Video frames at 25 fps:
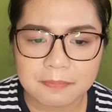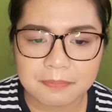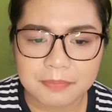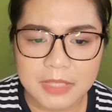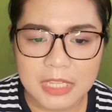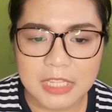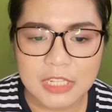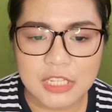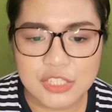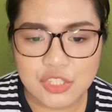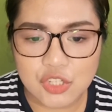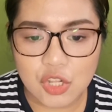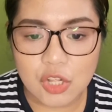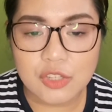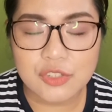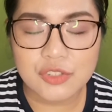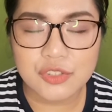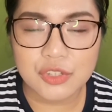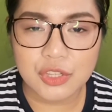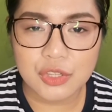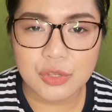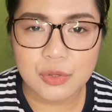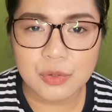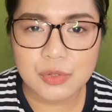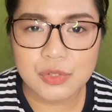it is
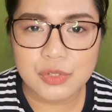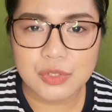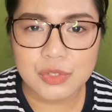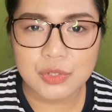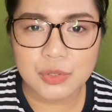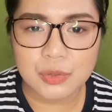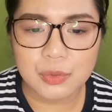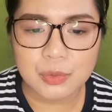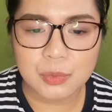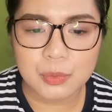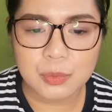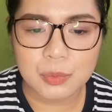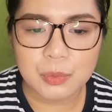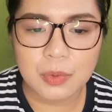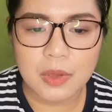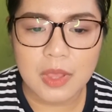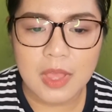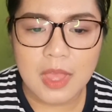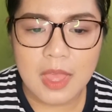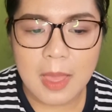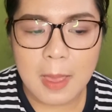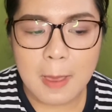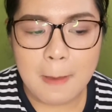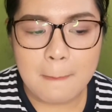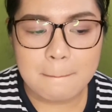also used to
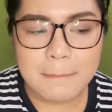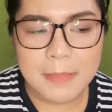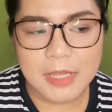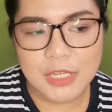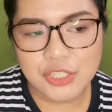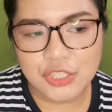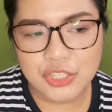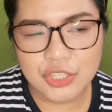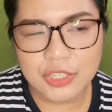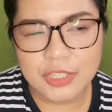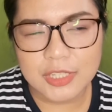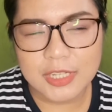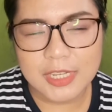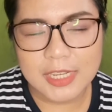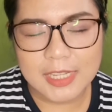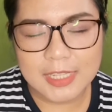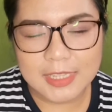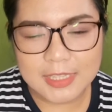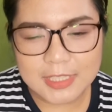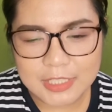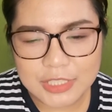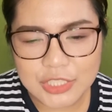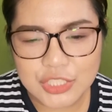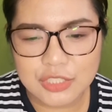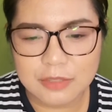measure
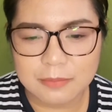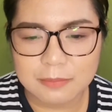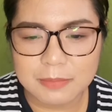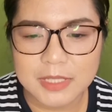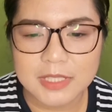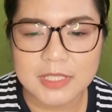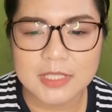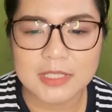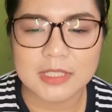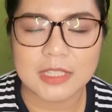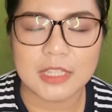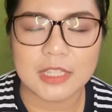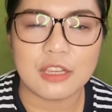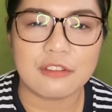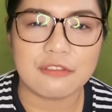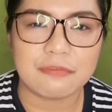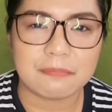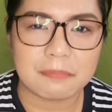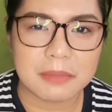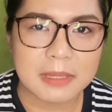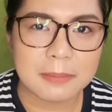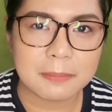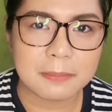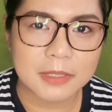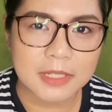eligibility of
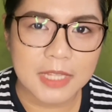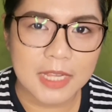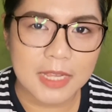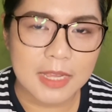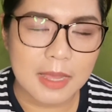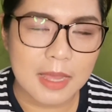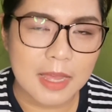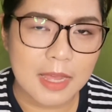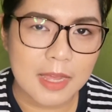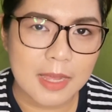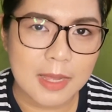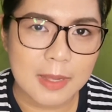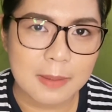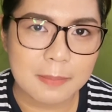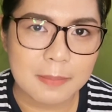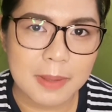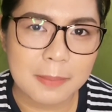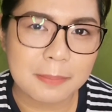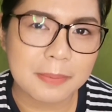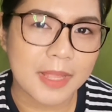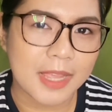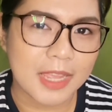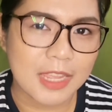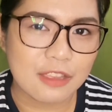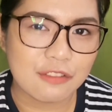people
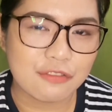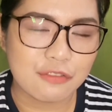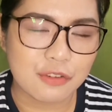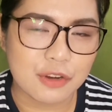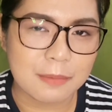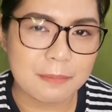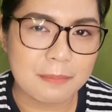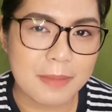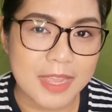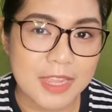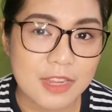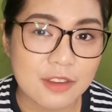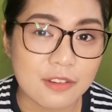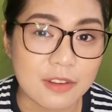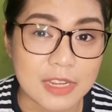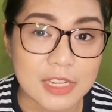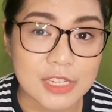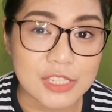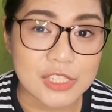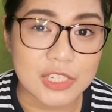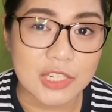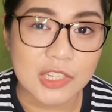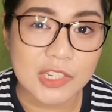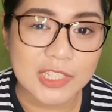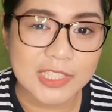applying for
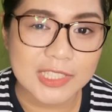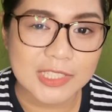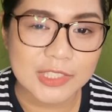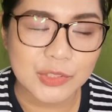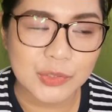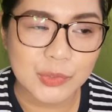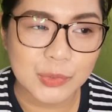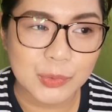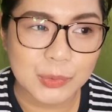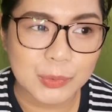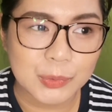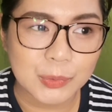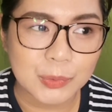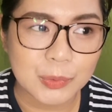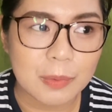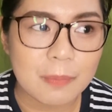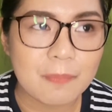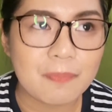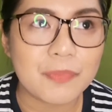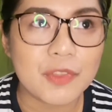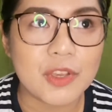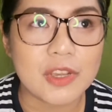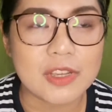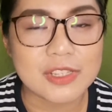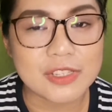migration to
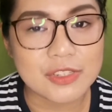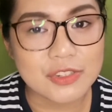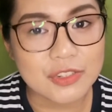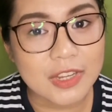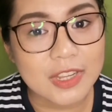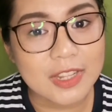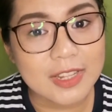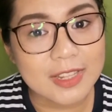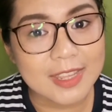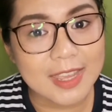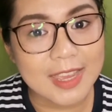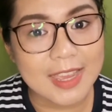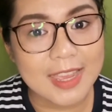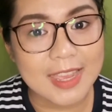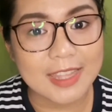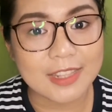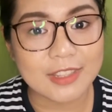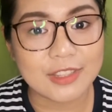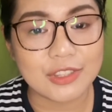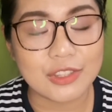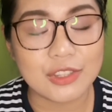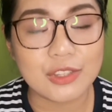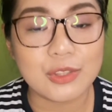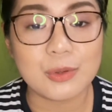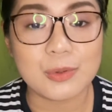Australia
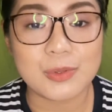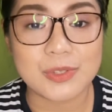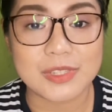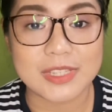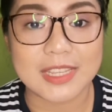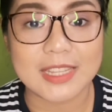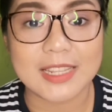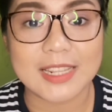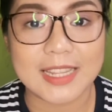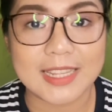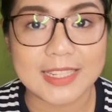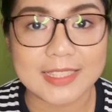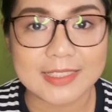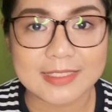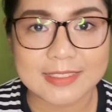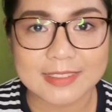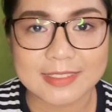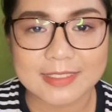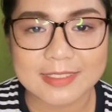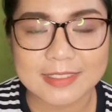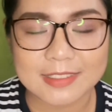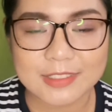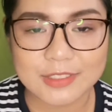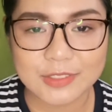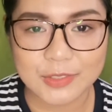and New
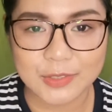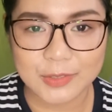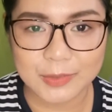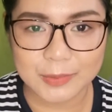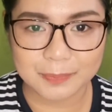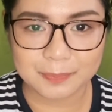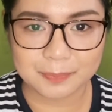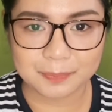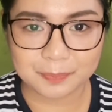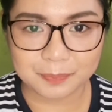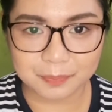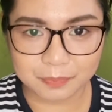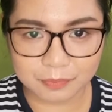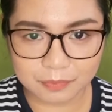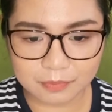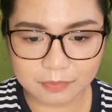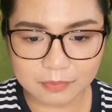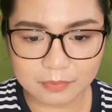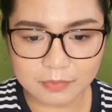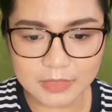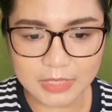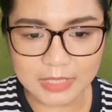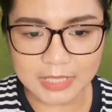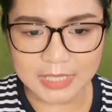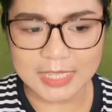Zealand. No,
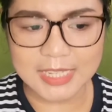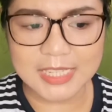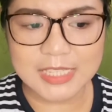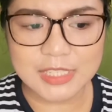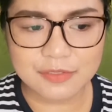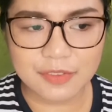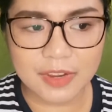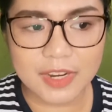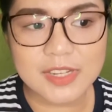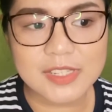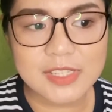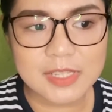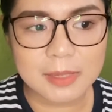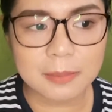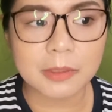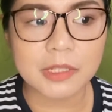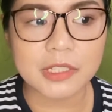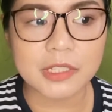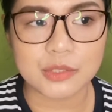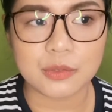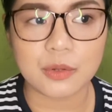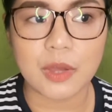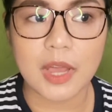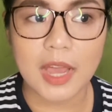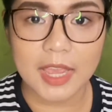it's very
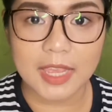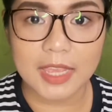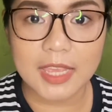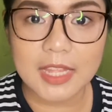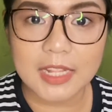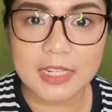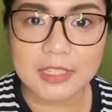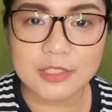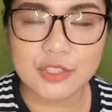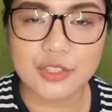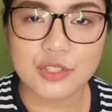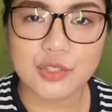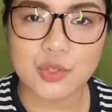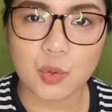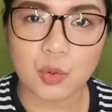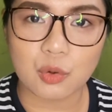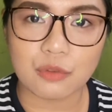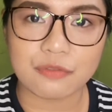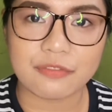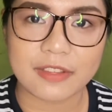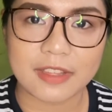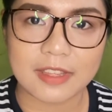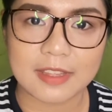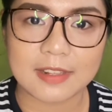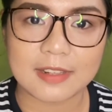similar to IELTS,
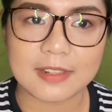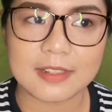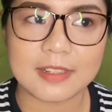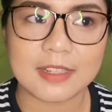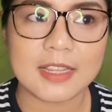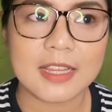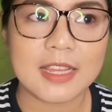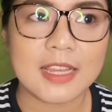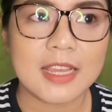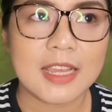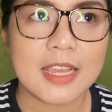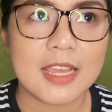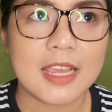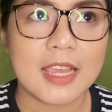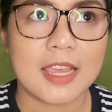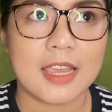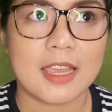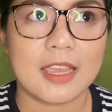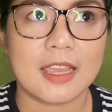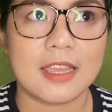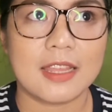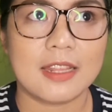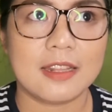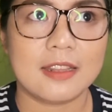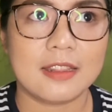TOEFL,
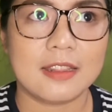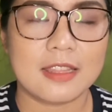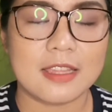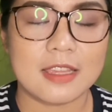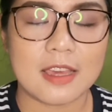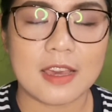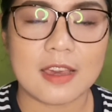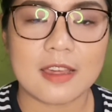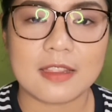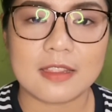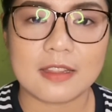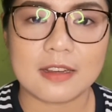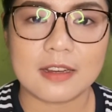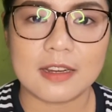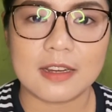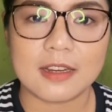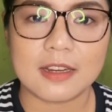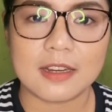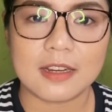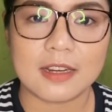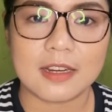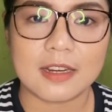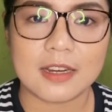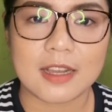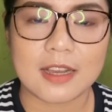and the
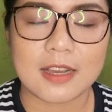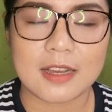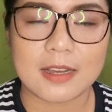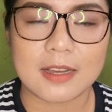other